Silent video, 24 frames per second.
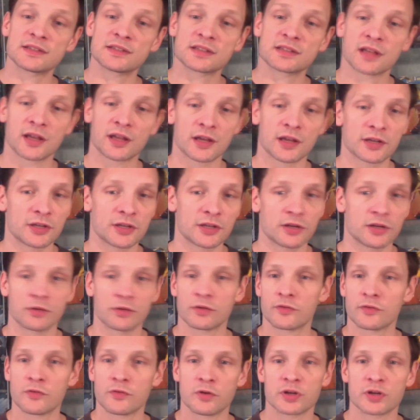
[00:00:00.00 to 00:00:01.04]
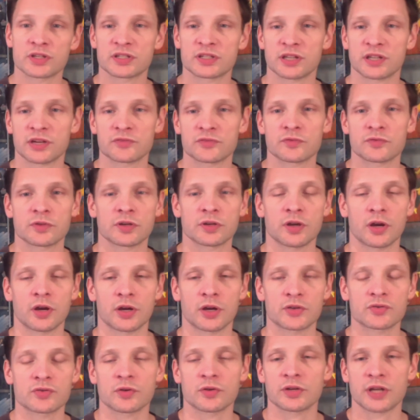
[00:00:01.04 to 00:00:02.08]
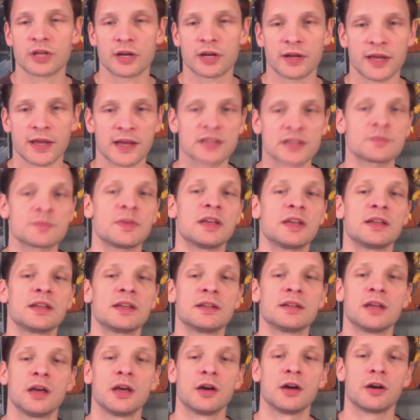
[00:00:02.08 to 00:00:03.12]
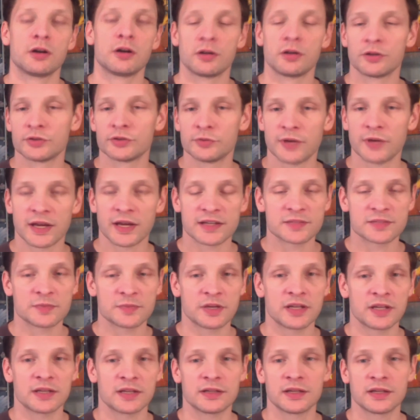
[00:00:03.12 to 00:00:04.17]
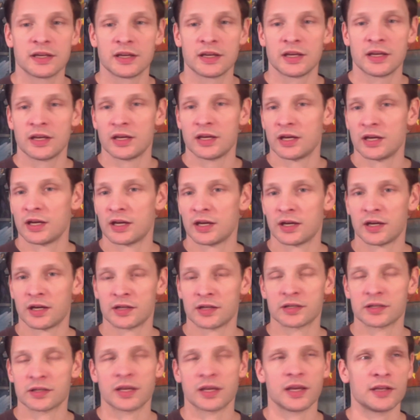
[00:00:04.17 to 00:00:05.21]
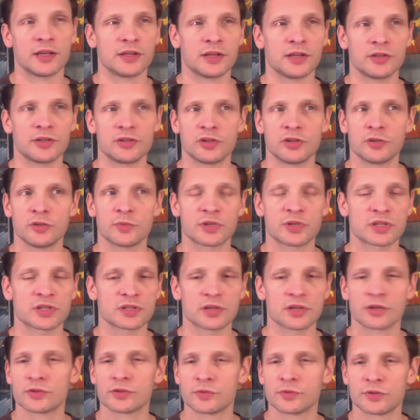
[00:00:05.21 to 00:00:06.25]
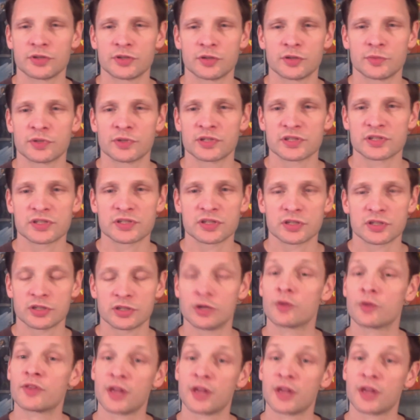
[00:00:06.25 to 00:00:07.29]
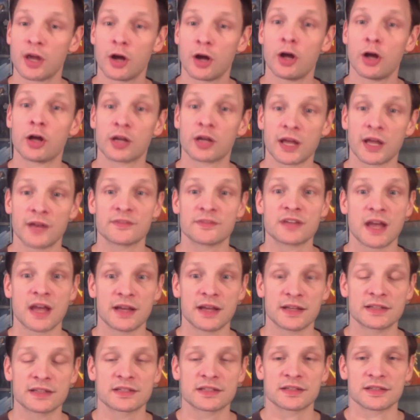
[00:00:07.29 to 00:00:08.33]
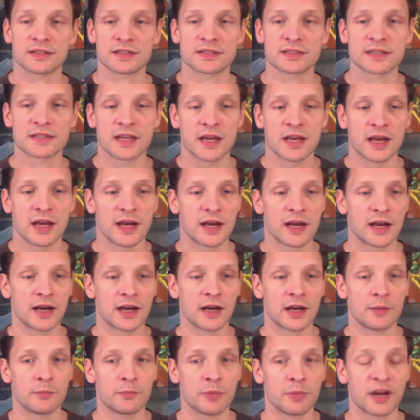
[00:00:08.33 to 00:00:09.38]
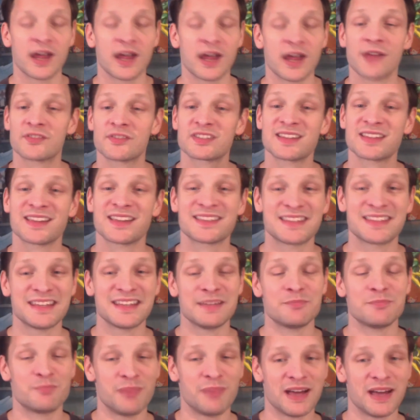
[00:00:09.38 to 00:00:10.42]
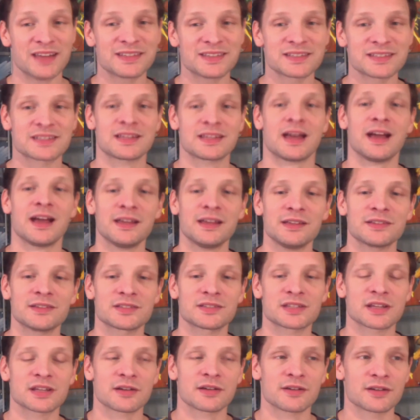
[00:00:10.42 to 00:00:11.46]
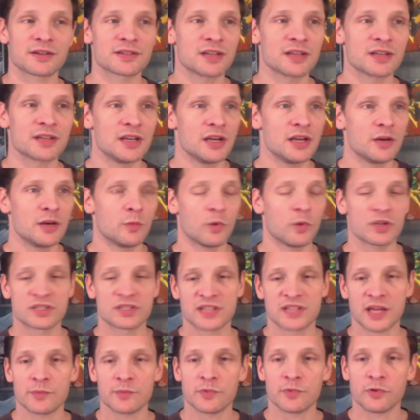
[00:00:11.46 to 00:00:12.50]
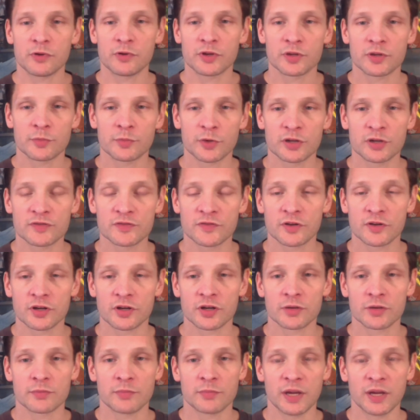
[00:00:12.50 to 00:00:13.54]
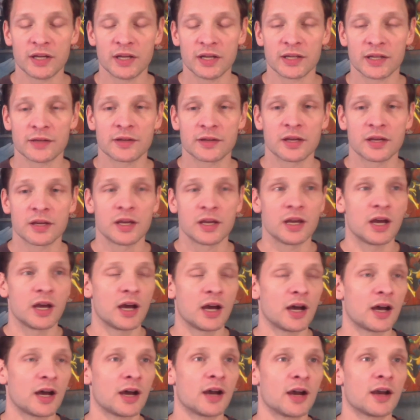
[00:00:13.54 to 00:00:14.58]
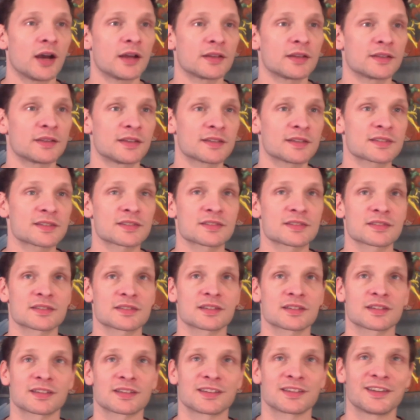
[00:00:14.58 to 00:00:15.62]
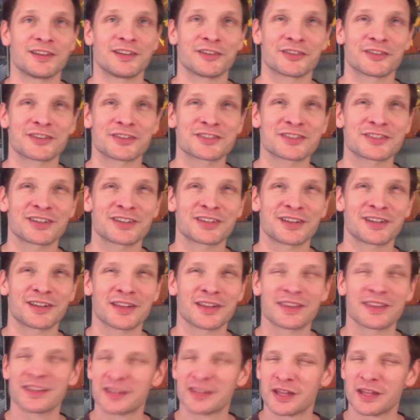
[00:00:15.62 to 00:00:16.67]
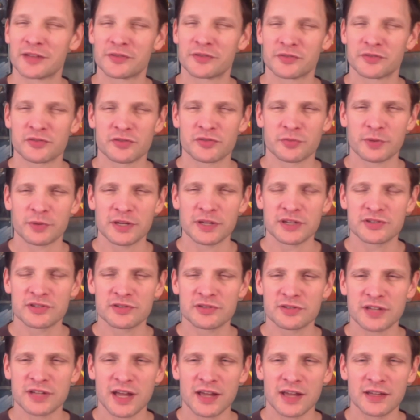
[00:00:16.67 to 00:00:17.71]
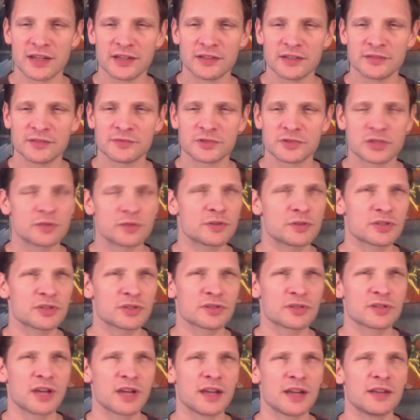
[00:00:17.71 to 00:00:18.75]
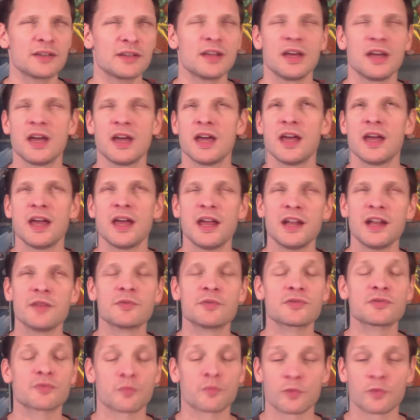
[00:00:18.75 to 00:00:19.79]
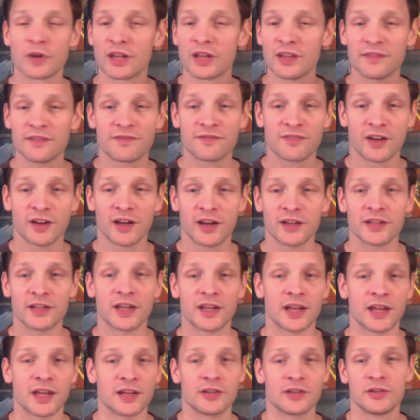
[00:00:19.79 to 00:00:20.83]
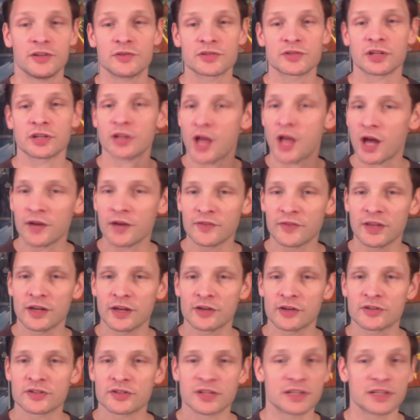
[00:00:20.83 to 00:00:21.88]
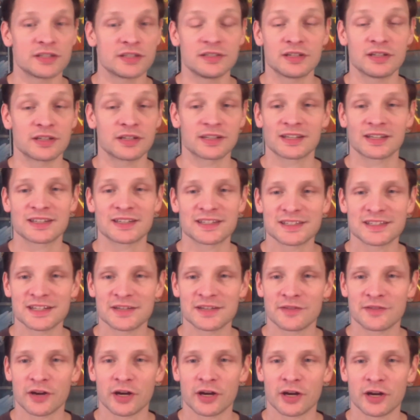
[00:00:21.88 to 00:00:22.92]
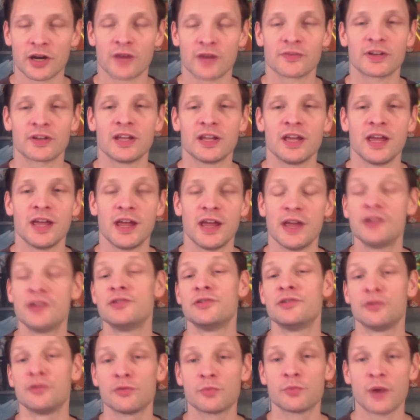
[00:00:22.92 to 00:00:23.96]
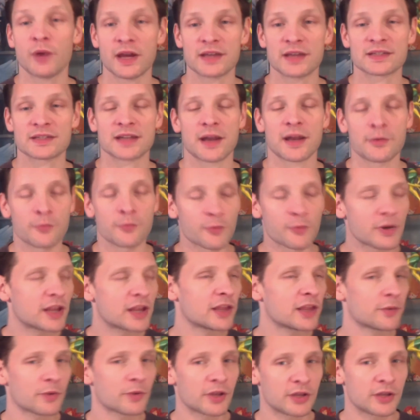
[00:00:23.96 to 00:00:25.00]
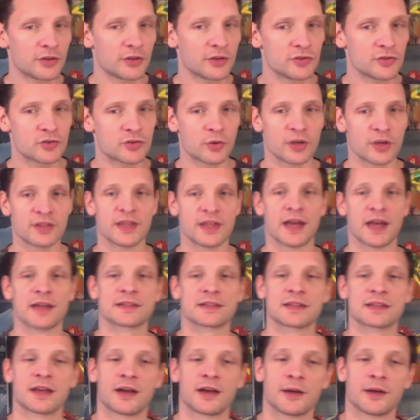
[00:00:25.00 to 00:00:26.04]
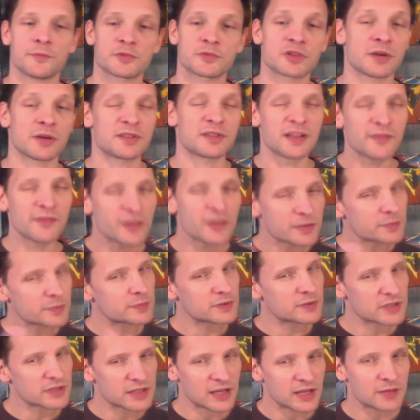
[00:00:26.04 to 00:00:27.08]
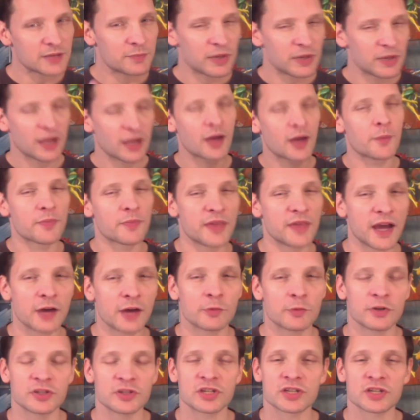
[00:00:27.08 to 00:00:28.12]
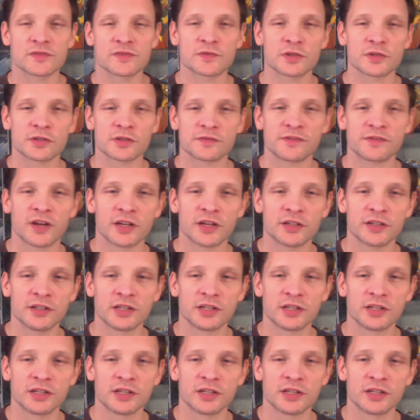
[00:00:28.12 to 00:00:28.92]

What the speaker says: Of course, the Extraordinary X-Men, All New X-Men, Uncanny Inhumans, All New Inhumans. They all kind of tied into this. But I have to say the best tie-in series was Deadpool and the Mercs for Money. This I think they had 3-issue tie-in, 2-issue tie-in, and it was really fun, and it used a lot of characters that you didn't get to see very often in new ways, and I really, really enjoyed that. So I definitely say pick up that one just for a fun